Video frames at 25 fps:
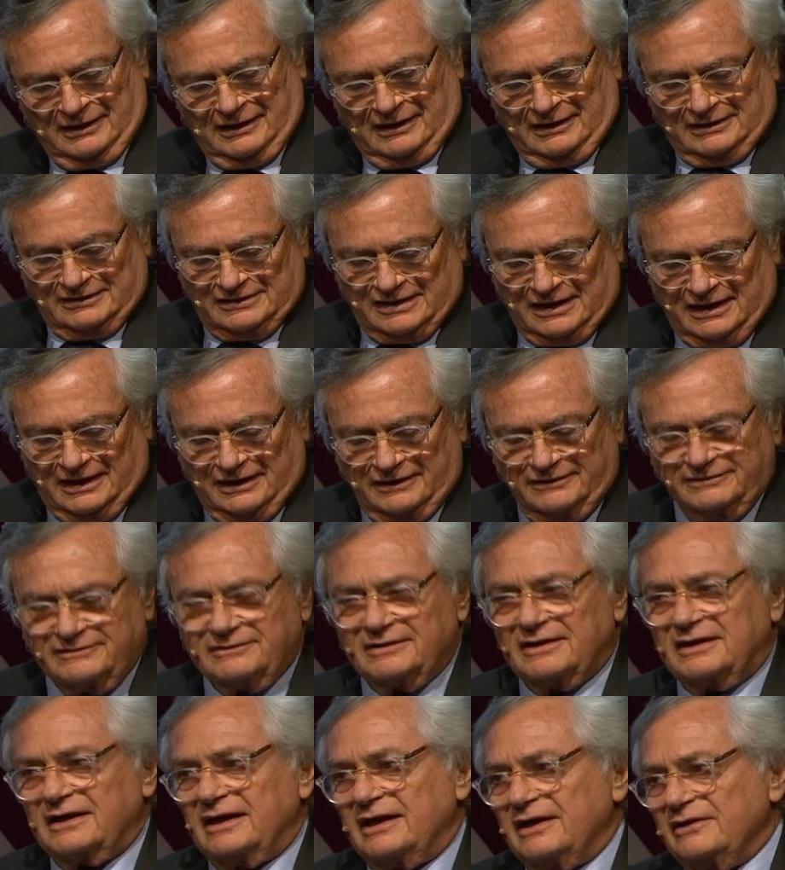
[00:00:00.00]
Change
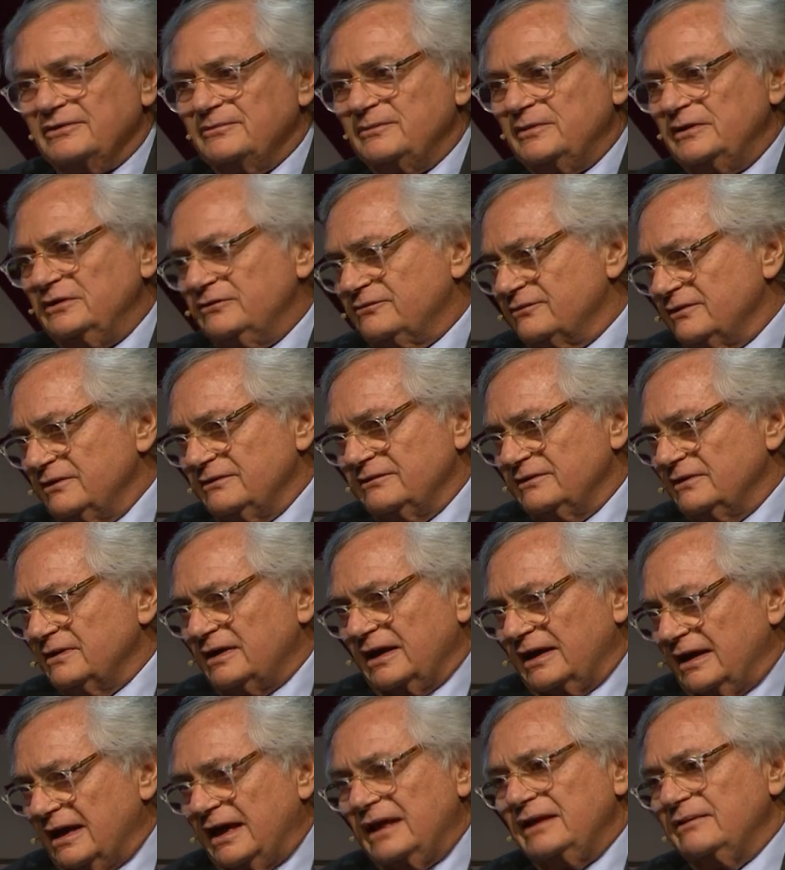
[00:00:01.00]
that has been driven,
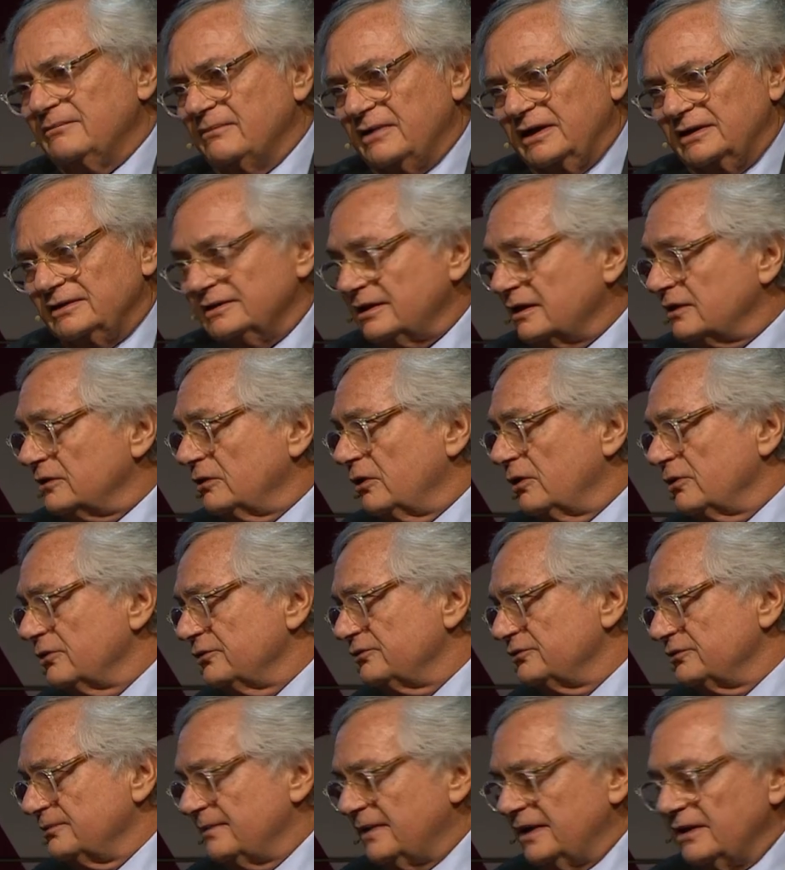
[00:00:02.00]
again, by
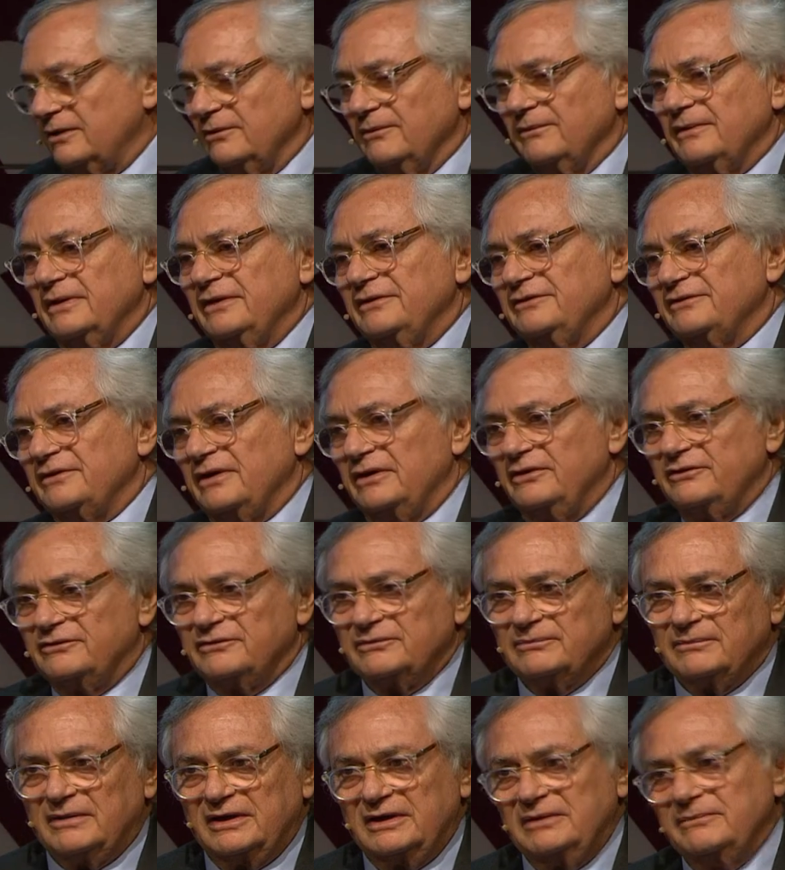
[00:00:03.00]
technology, by
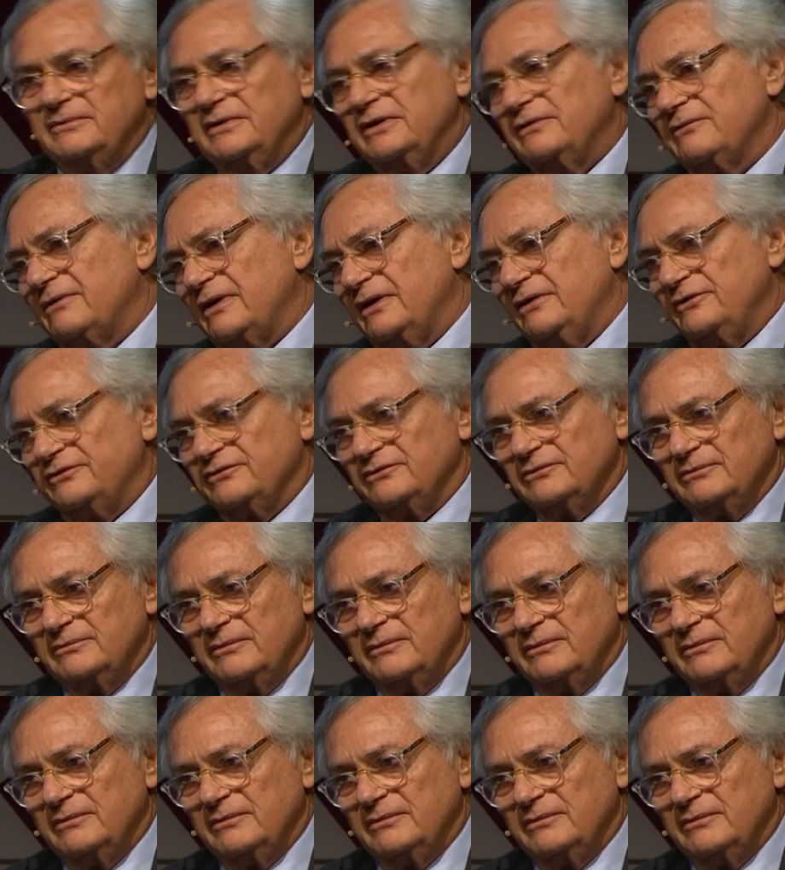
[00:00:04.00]
globalization, by immigration,